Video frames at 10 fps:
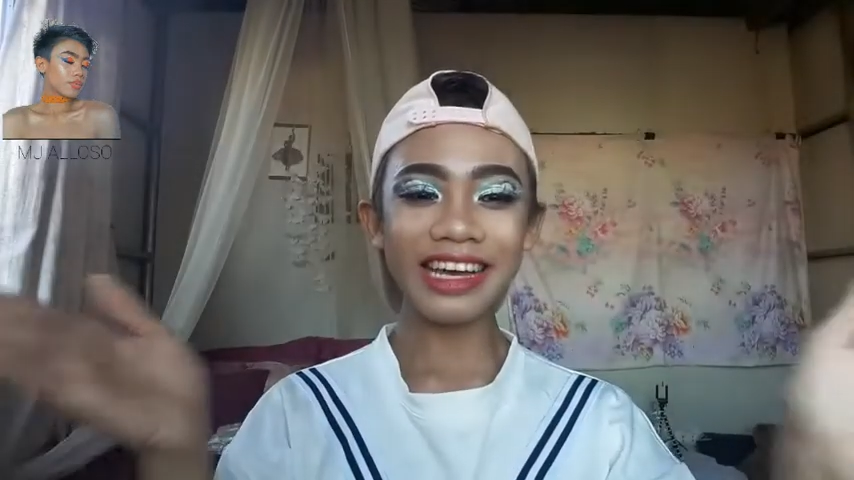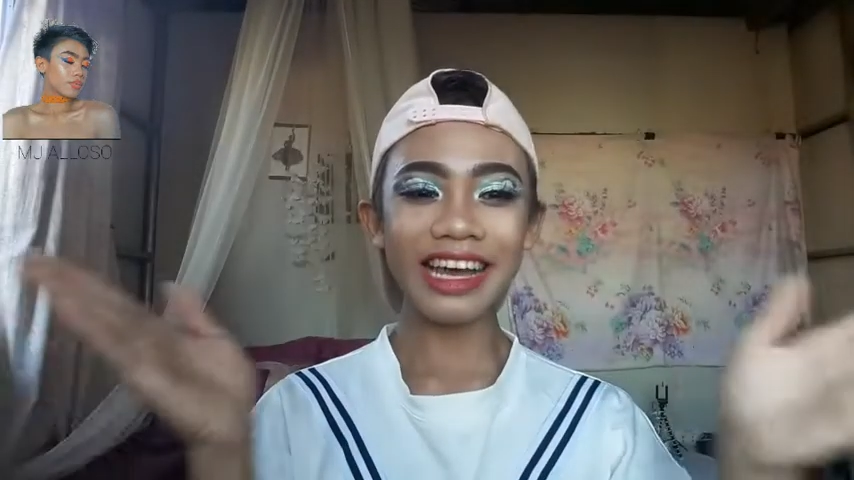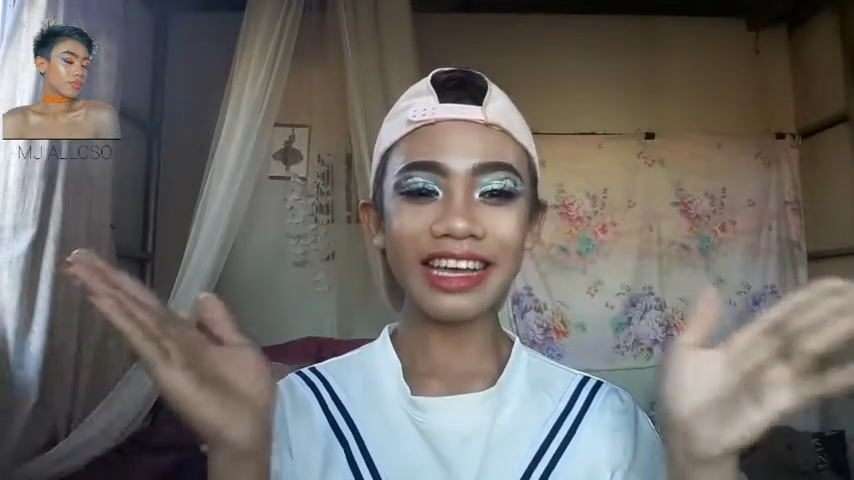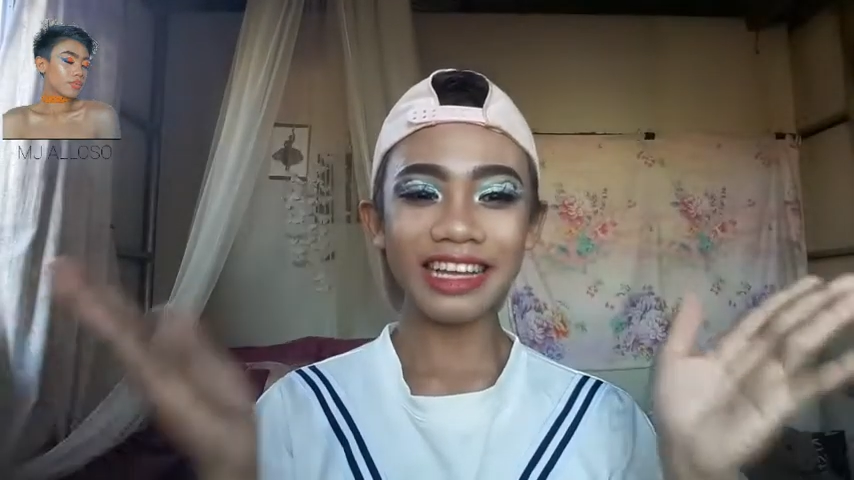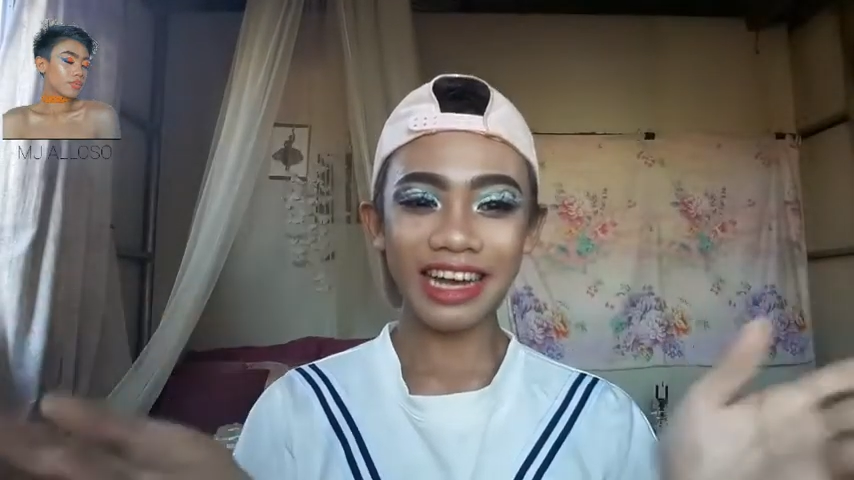na
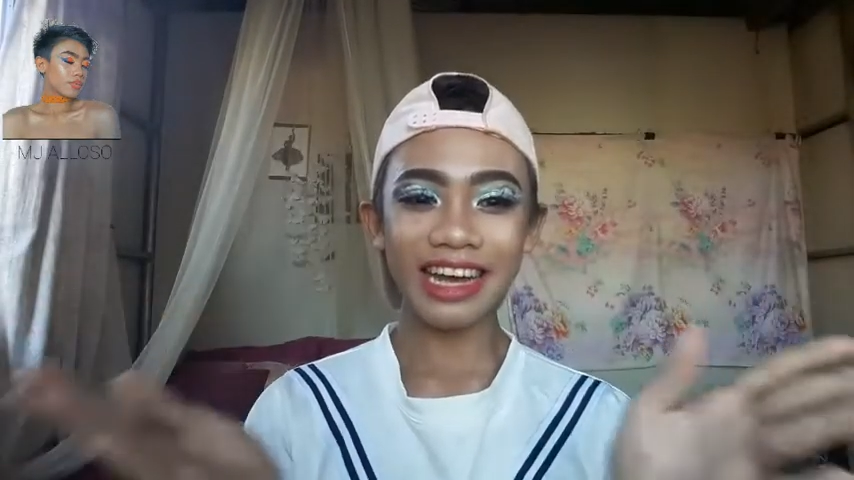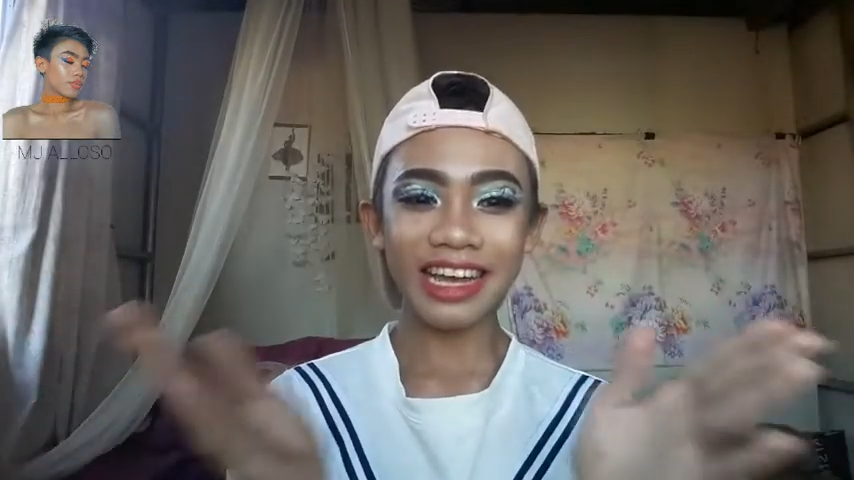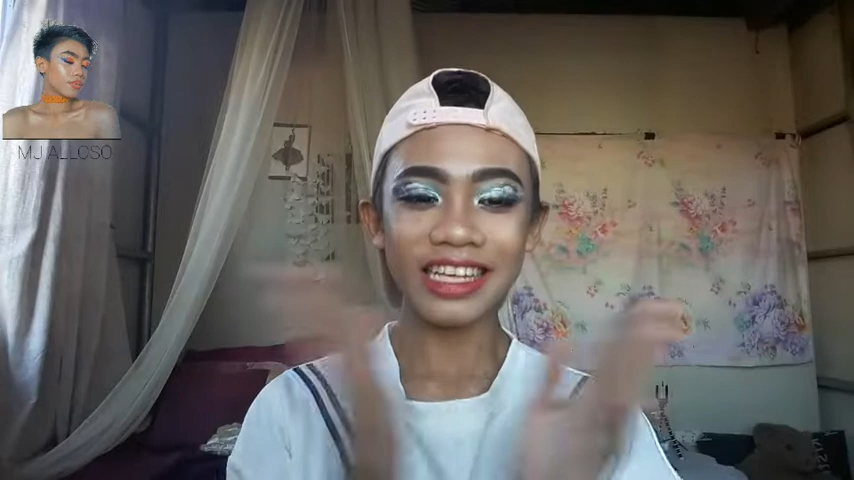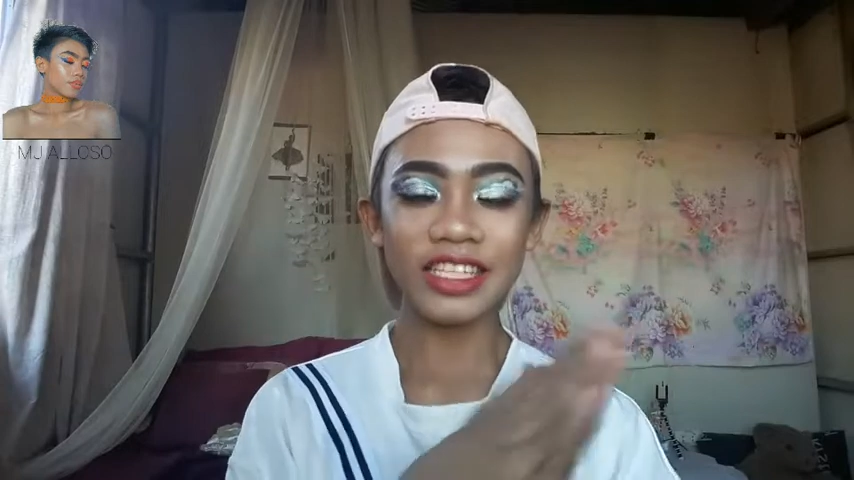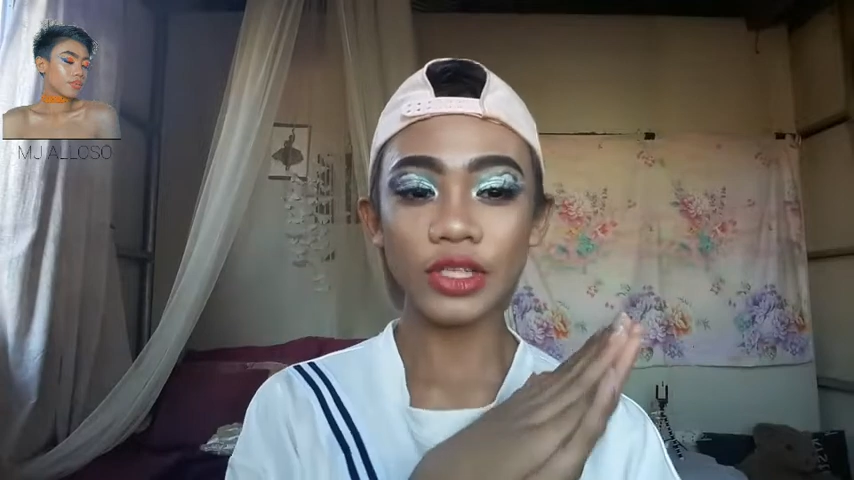nga,
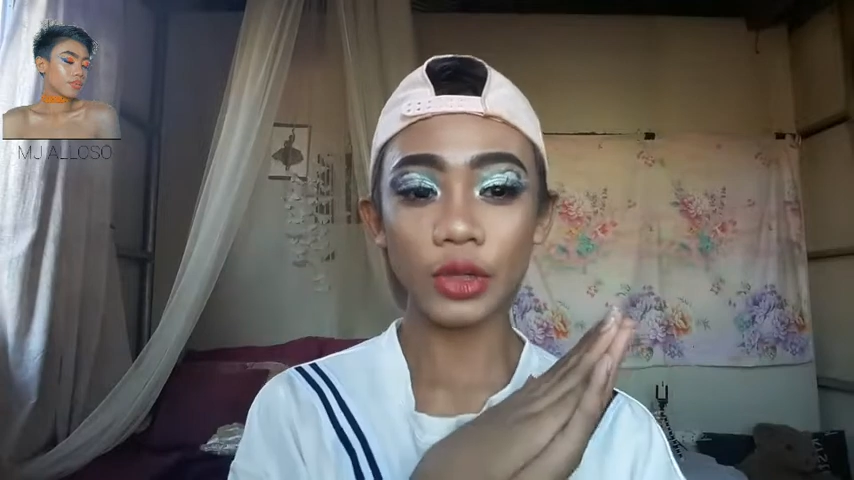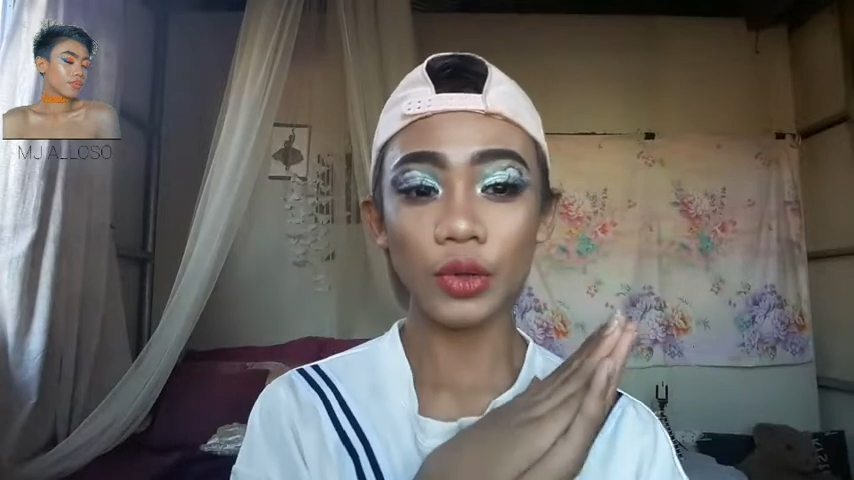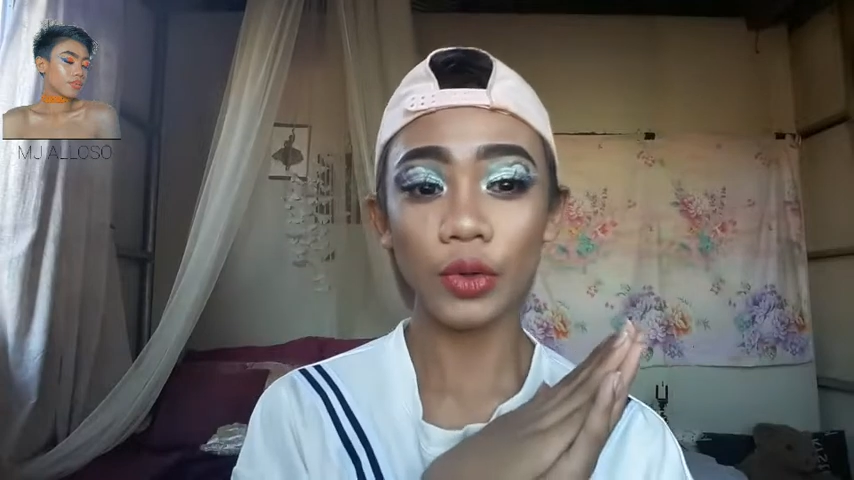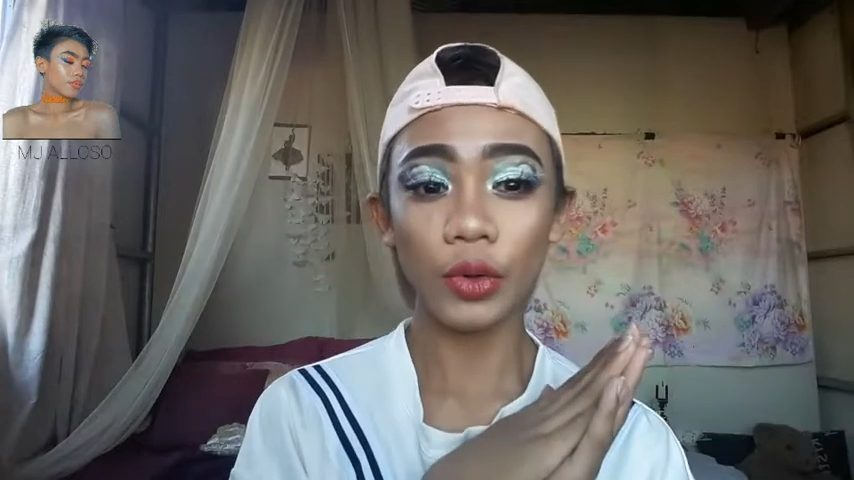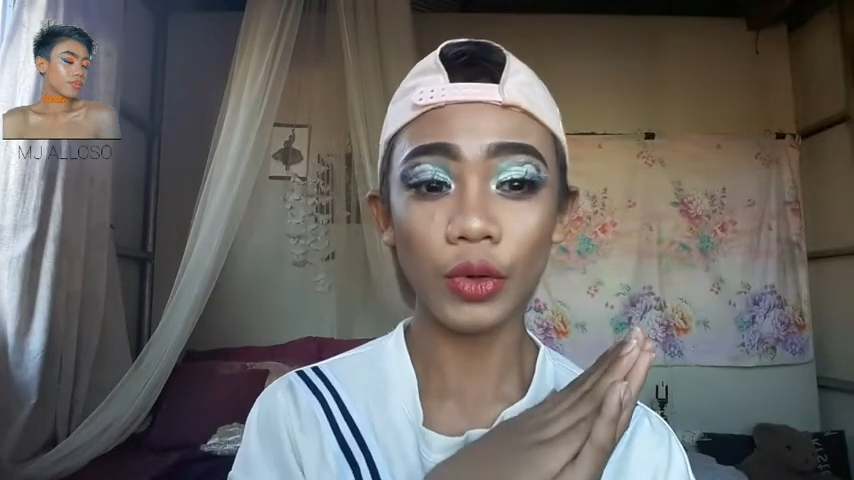guys,
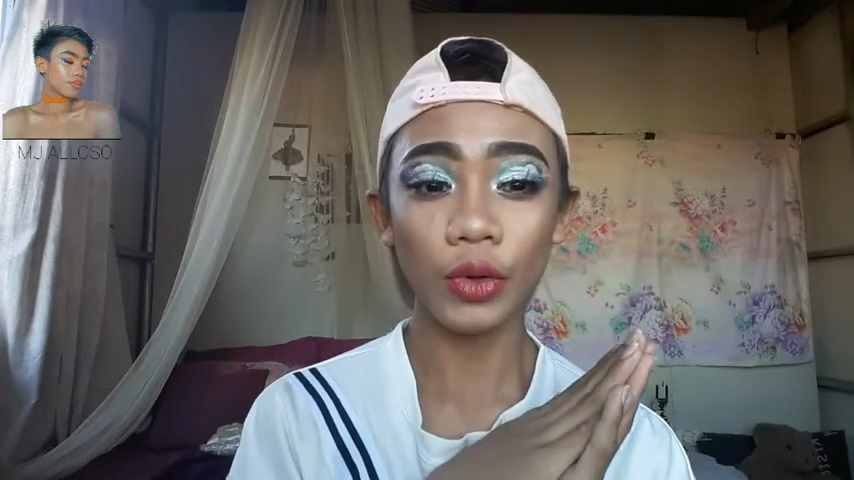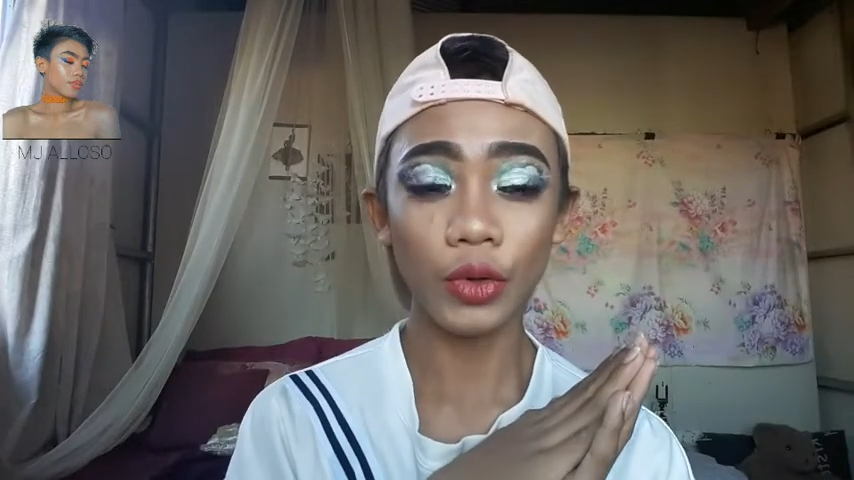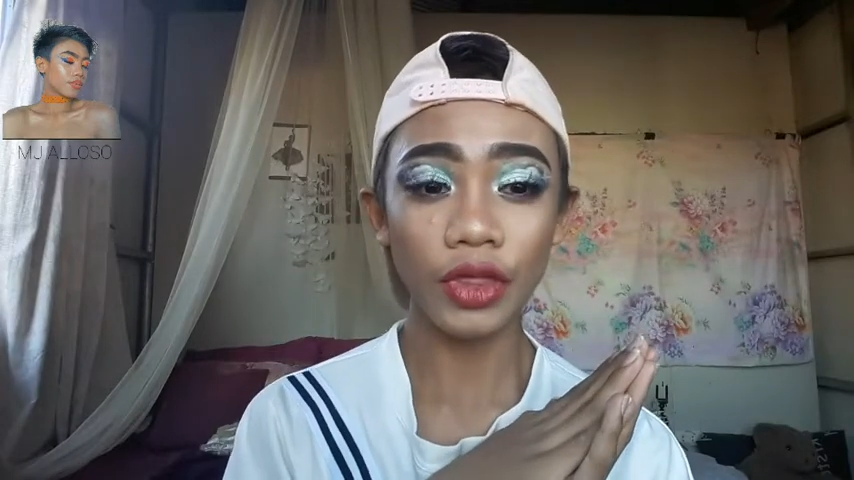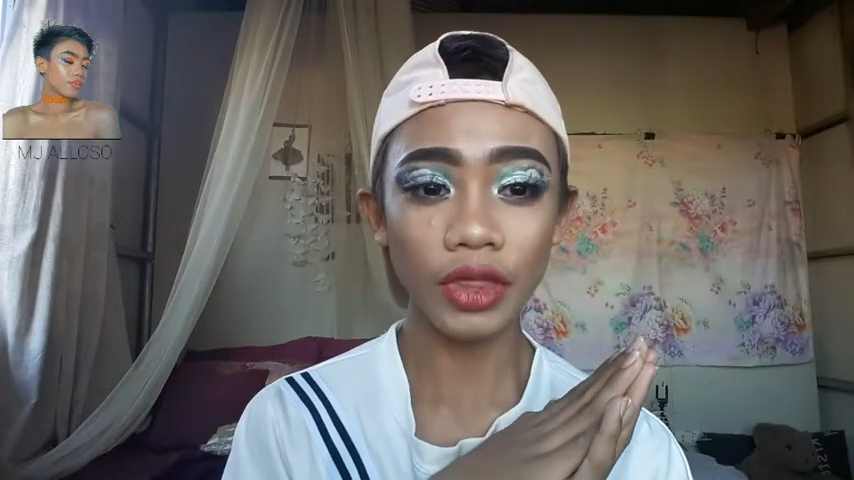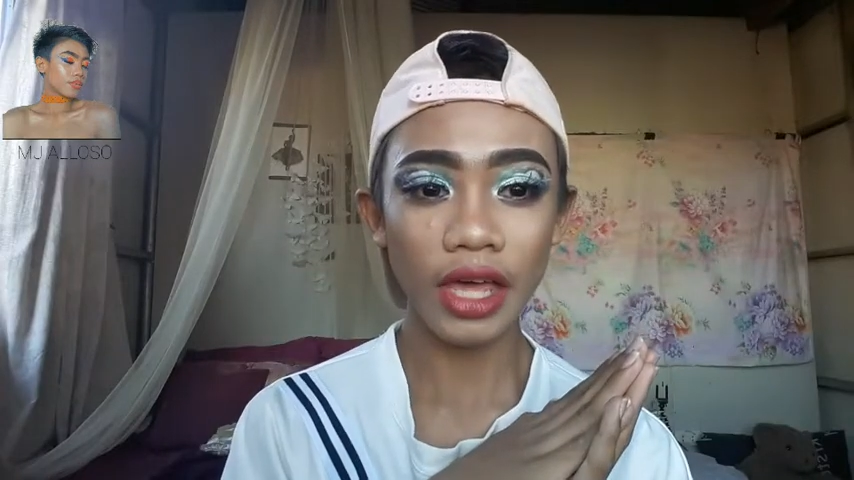so